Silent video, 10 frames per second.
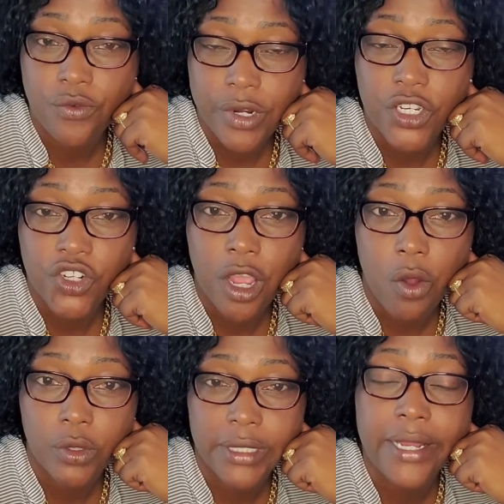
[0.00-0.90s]
reach
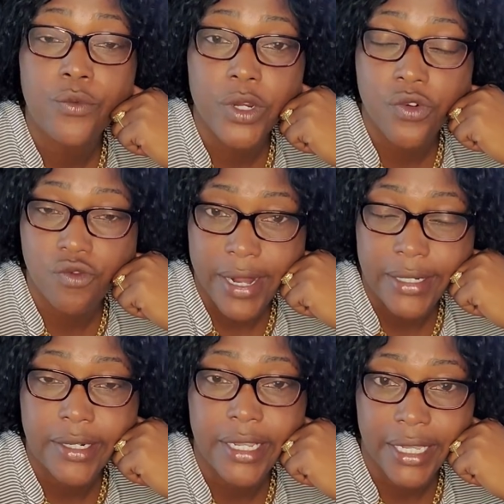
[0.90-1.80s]
out and we
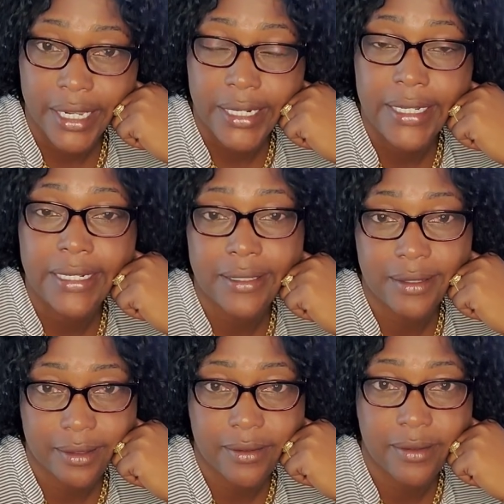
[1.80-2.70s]
render aid and
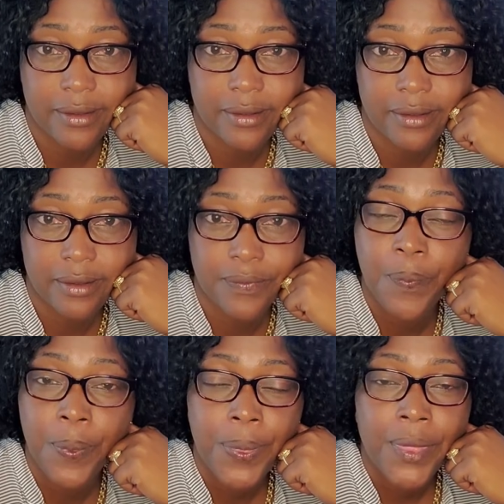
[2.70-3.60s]
assistance.
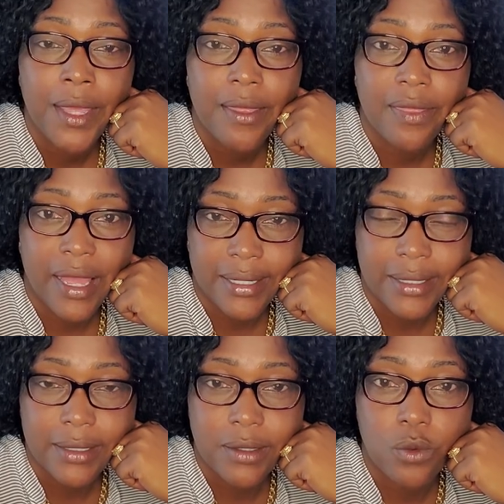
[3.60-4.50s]
That
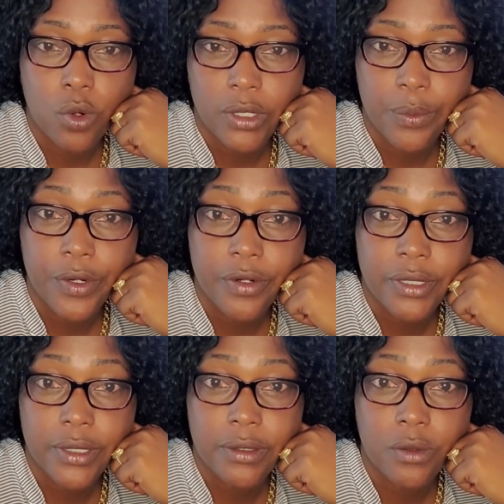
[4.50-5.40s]
is what a
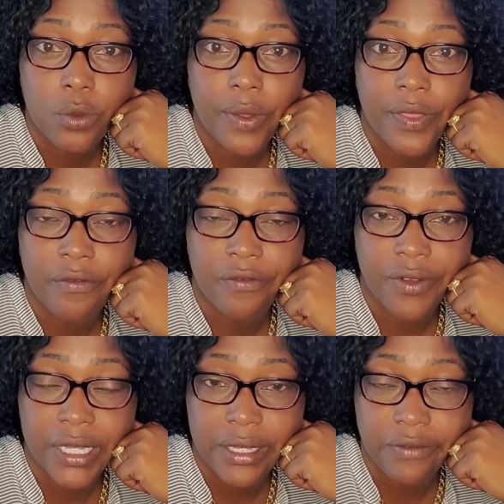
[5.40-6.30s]
person with a
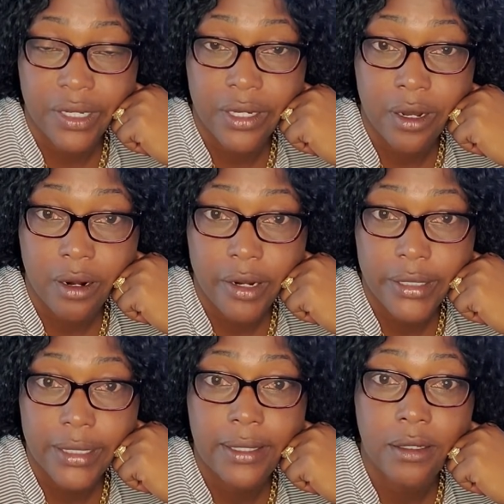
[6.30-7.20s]
forgiving heart,
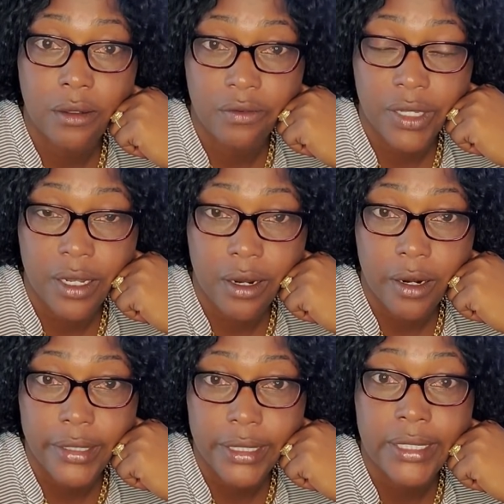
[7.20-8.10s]
a loving
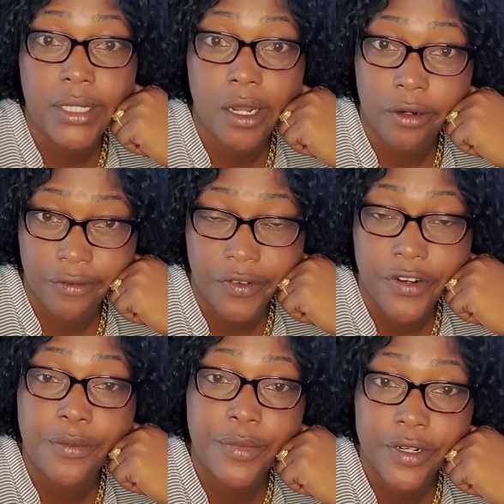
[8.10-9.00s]
heart, and a
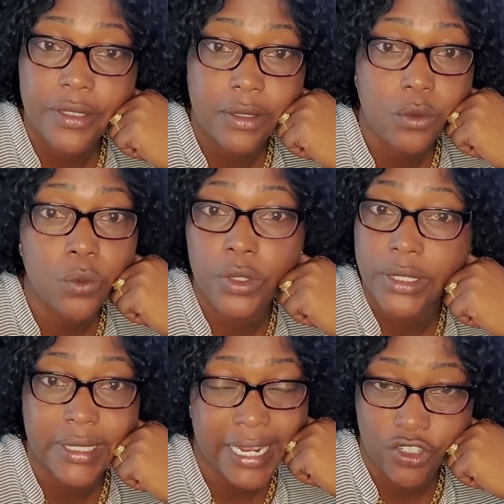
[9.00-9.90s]
God-fearing person would
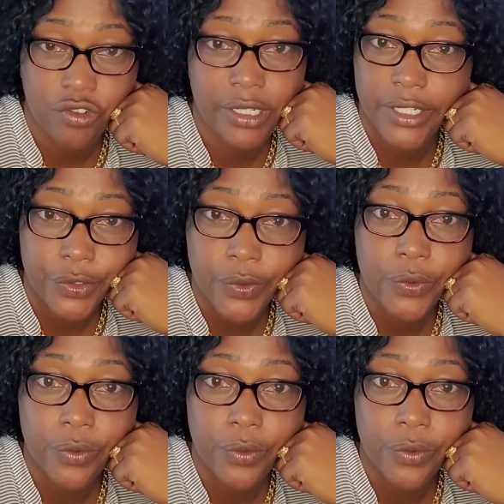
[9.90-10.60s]
naturally do.